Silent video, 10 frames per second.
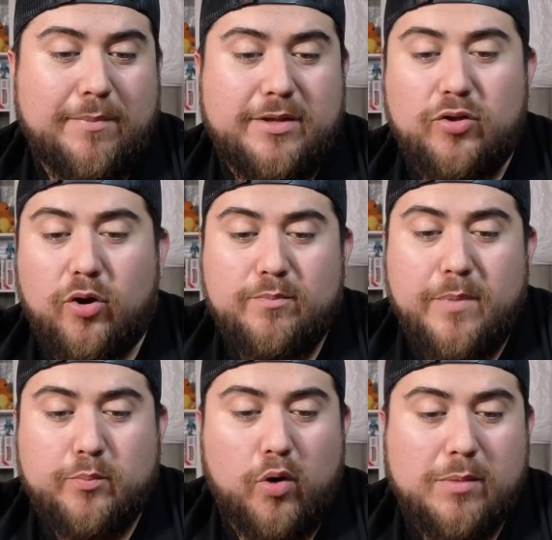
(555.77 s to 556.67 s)
And, you know,
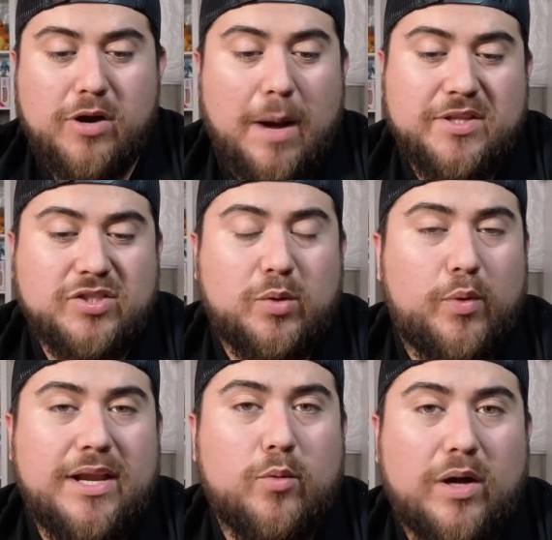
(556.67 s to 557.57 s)
Pokemon Company doesn't
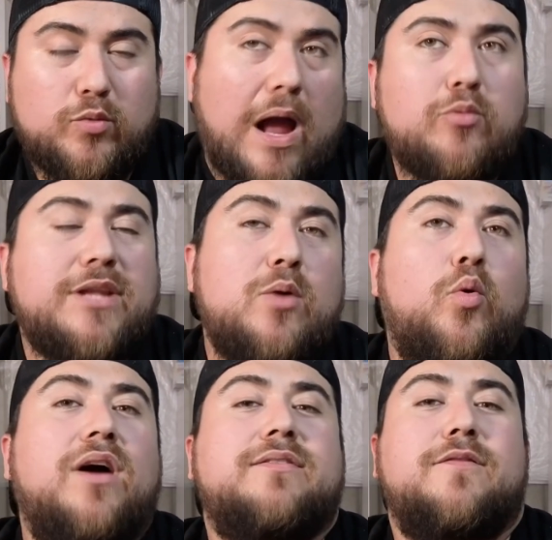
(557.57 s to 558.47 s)
really want, why would they
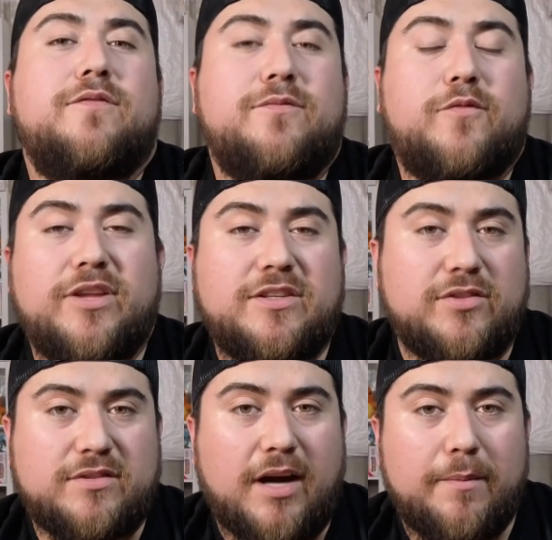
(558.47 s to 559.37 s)
want for this to
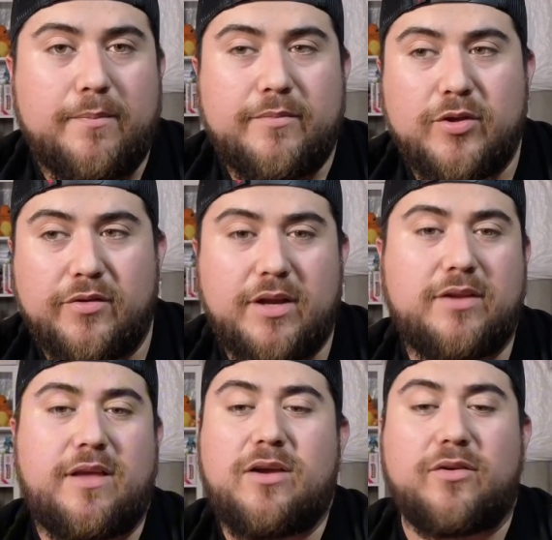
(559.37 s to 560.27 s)
stop? You know,
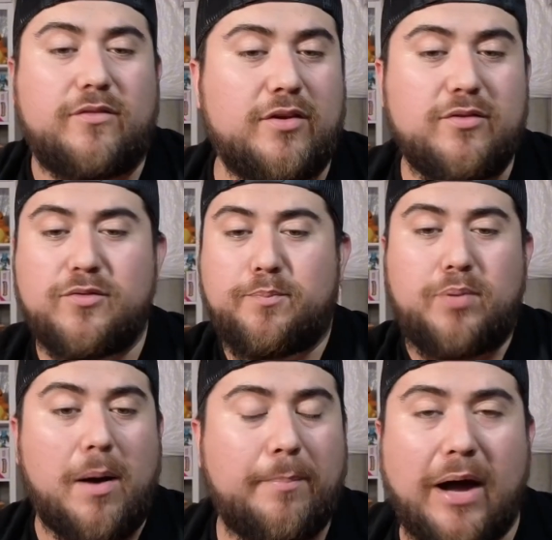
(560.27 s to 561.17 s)
they continue to
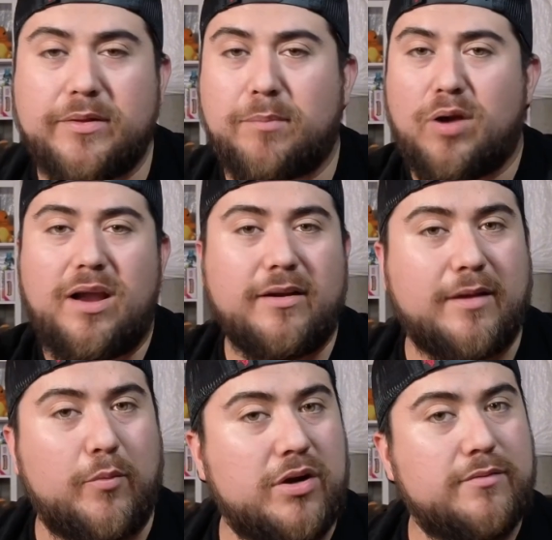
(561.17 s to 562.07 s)
pump out the product and
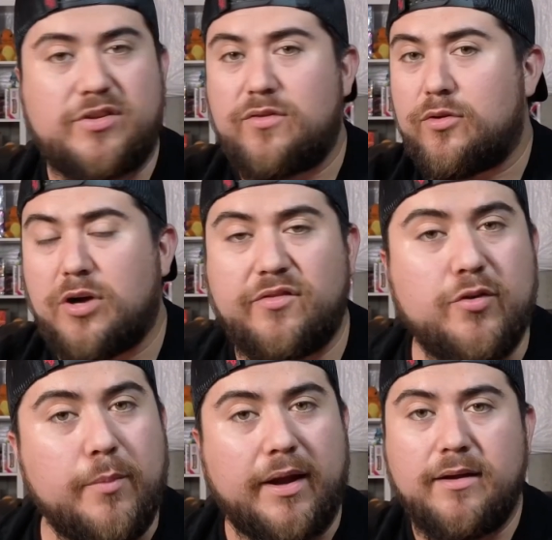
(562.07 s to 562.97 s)
we continue to consume
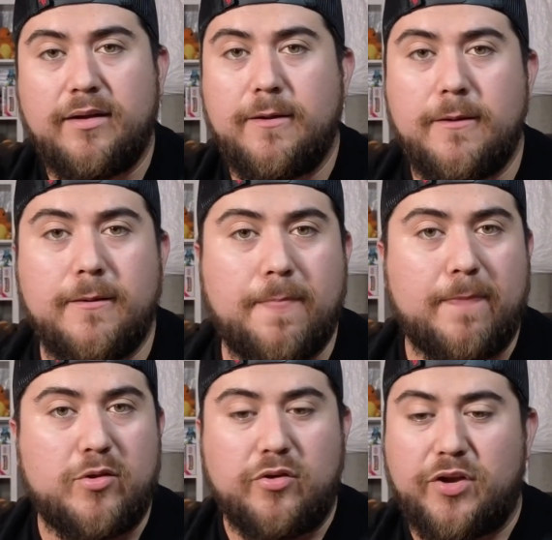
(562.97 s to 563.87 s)
it. You
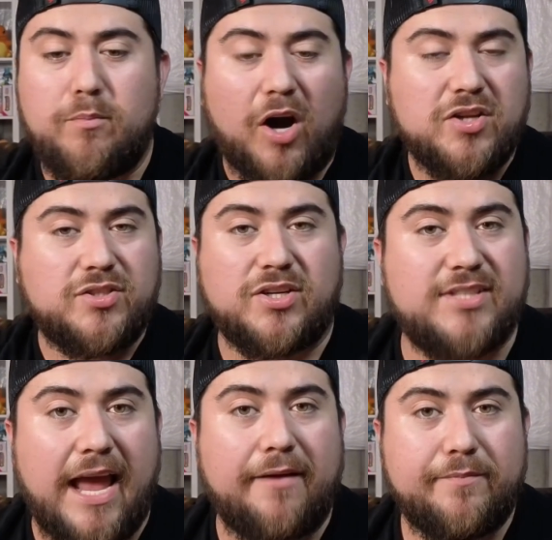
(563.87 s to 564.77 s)
know, their margins are
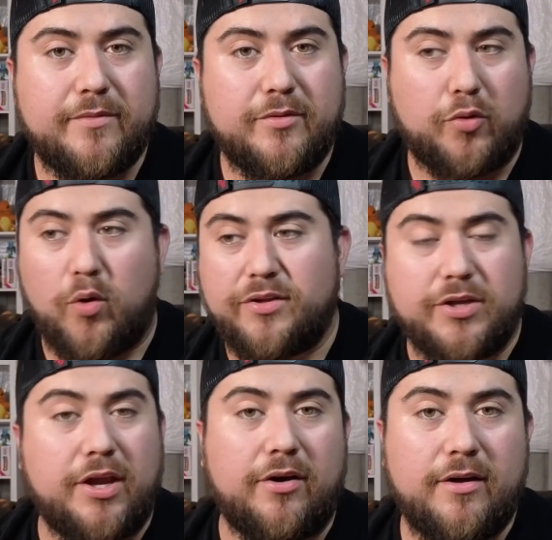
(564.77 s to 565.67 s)
set throughout the
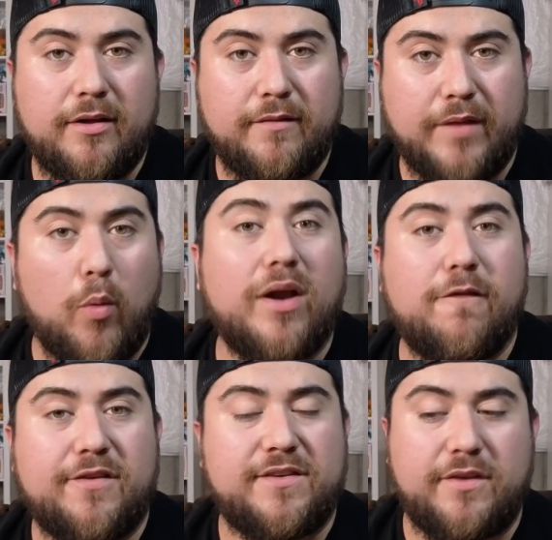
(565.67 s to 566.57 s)
year. They want to
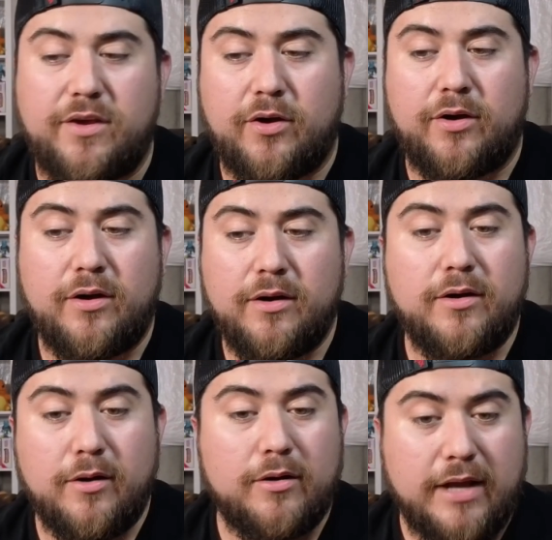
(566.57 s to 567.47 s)
finish the year
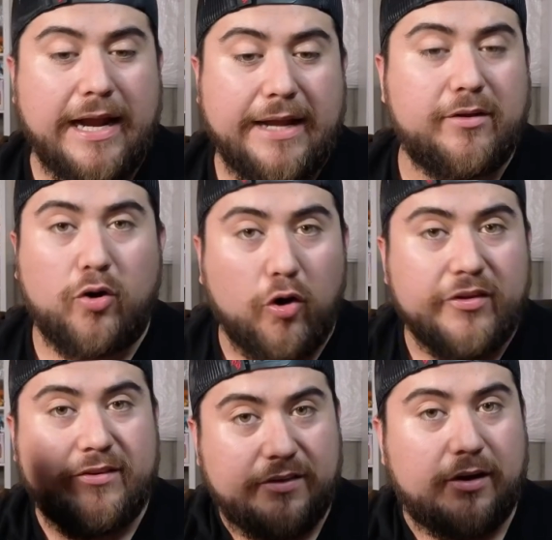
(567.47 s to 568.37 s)
and get their golden
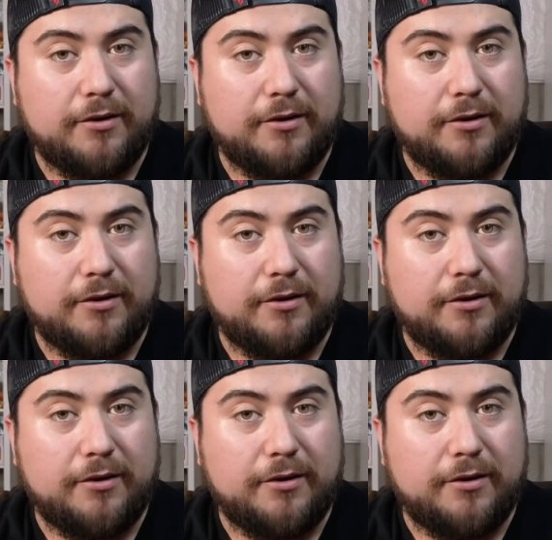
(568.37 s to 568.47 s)
sticker.